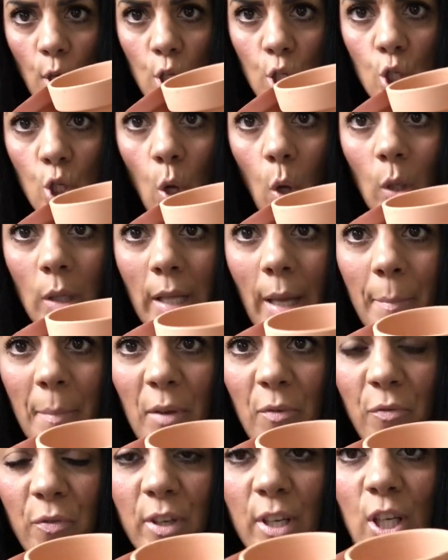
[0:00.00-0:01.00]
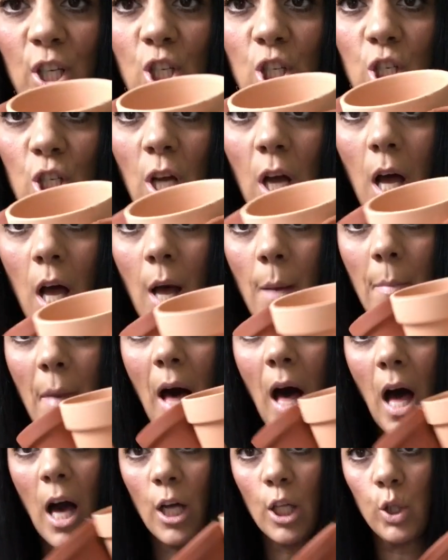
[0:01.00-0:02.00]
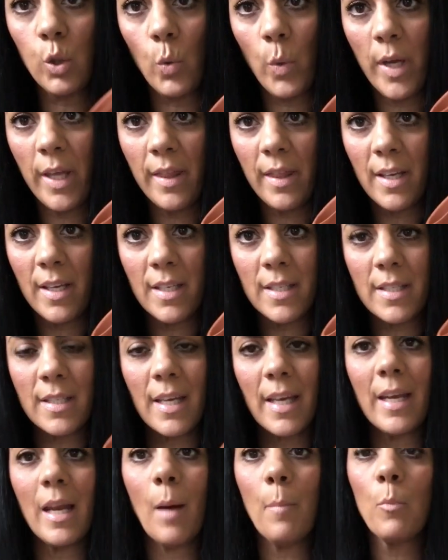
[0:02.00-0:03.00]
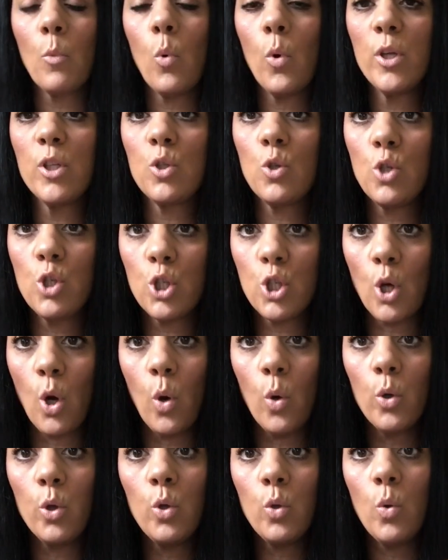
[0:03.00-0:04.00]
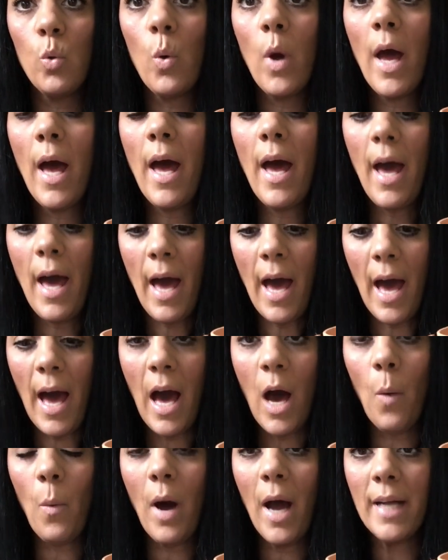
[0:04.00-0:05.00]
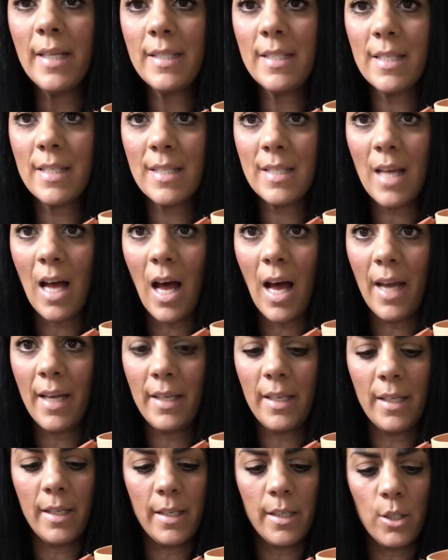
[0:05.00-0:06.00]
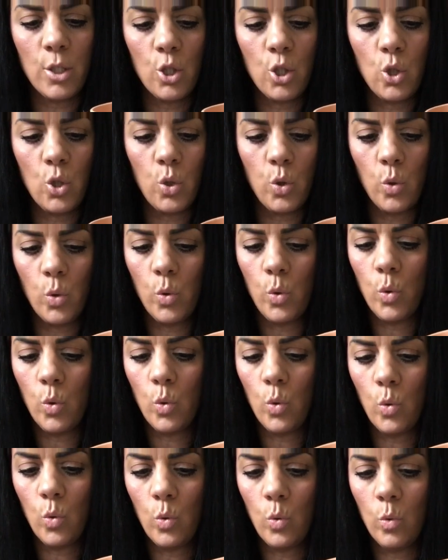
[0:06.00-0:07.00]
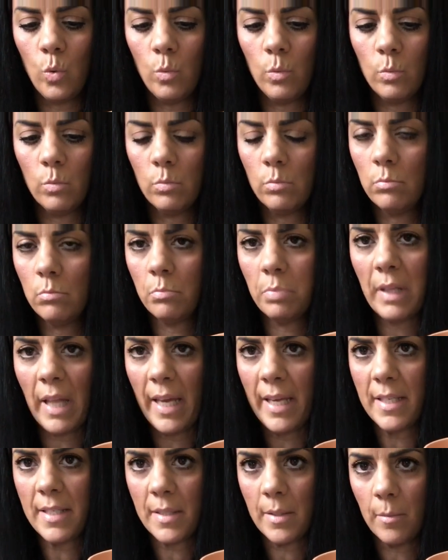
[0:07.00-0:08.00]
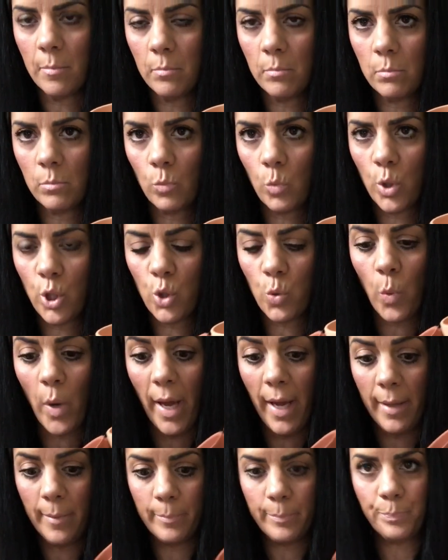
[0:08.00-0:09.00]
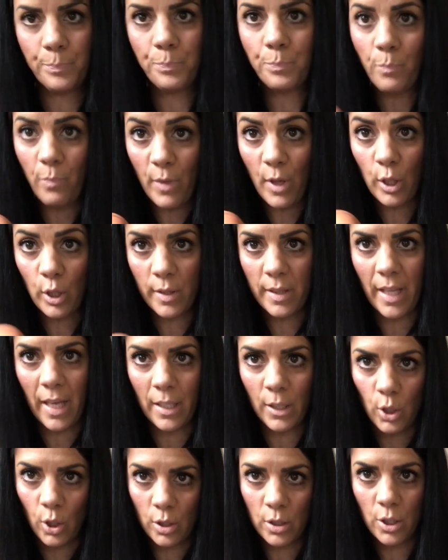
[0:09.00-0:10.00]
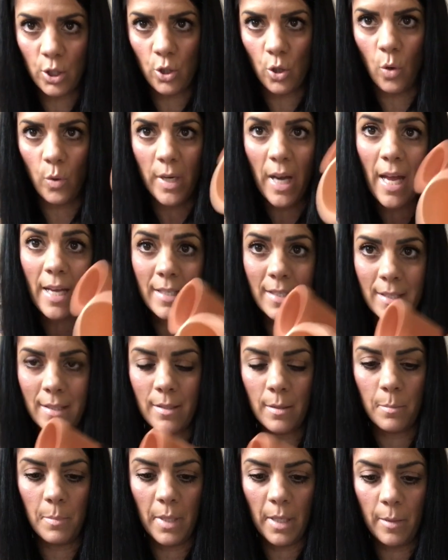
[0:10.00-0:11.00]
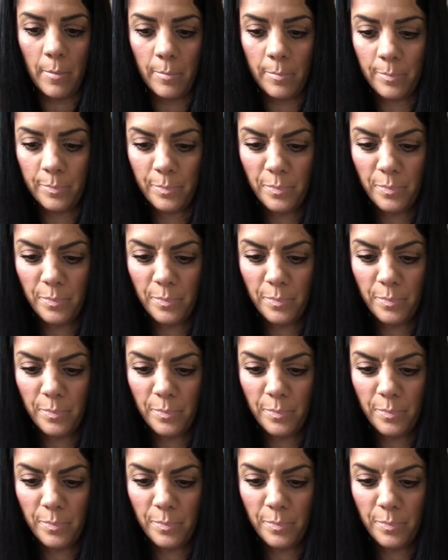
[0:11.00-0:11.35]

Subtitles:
so let me finish hot gluing this, and I'm going to show you how I decided to place them, which way that looked, you know, nice to me.